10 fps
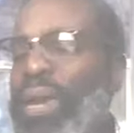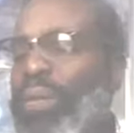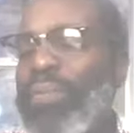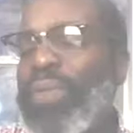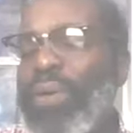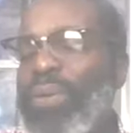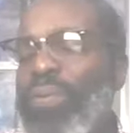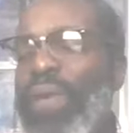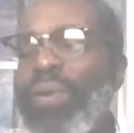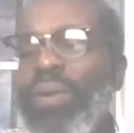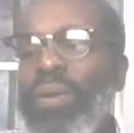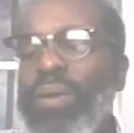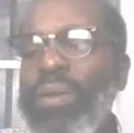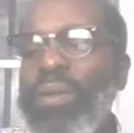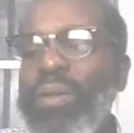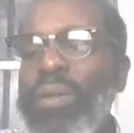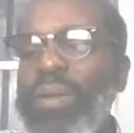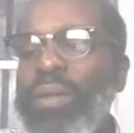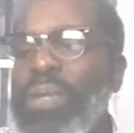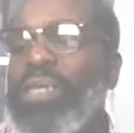Whether, whether
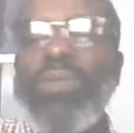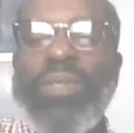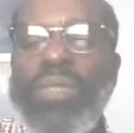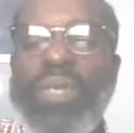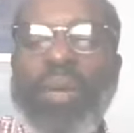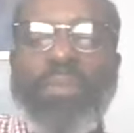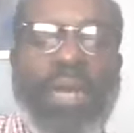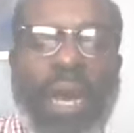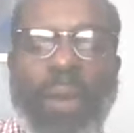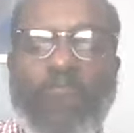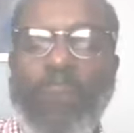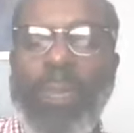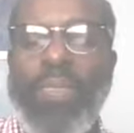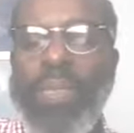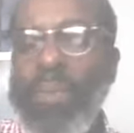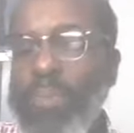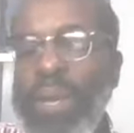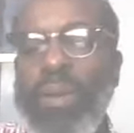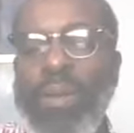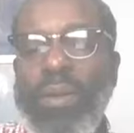this was the same time that
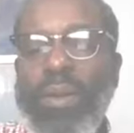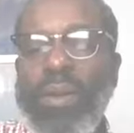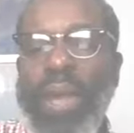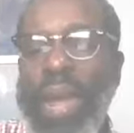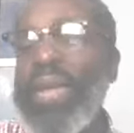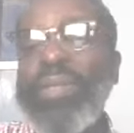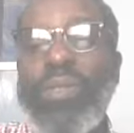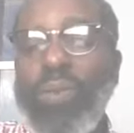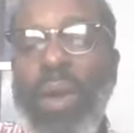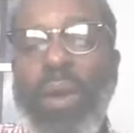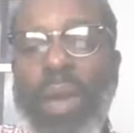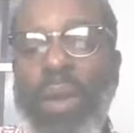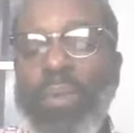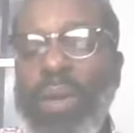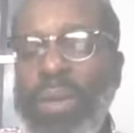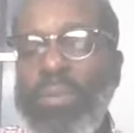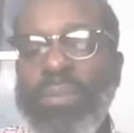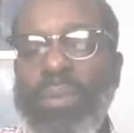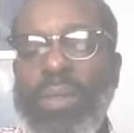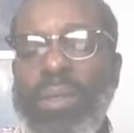Peter asked to walk out with him,
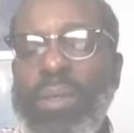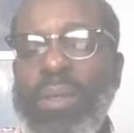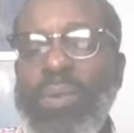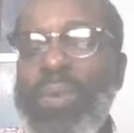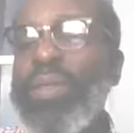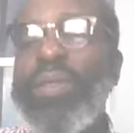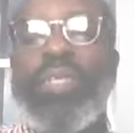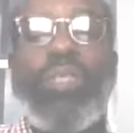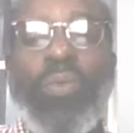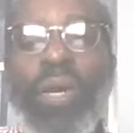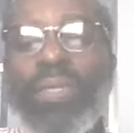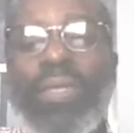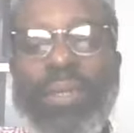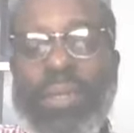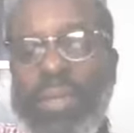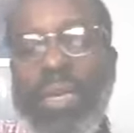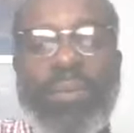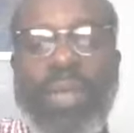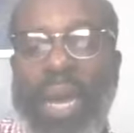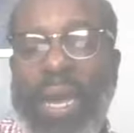whether this wasn't the same
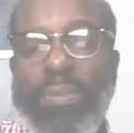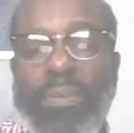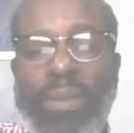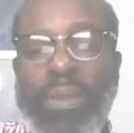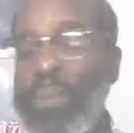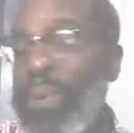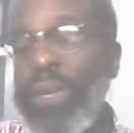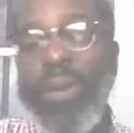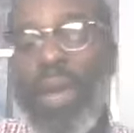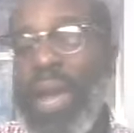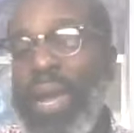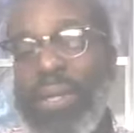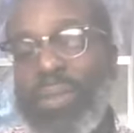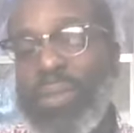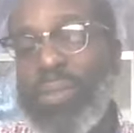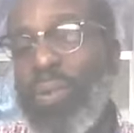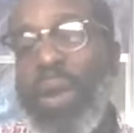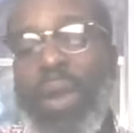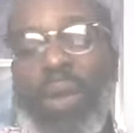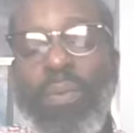time that Peter asked to walk
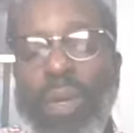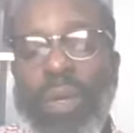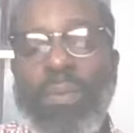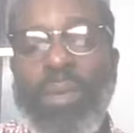out with him.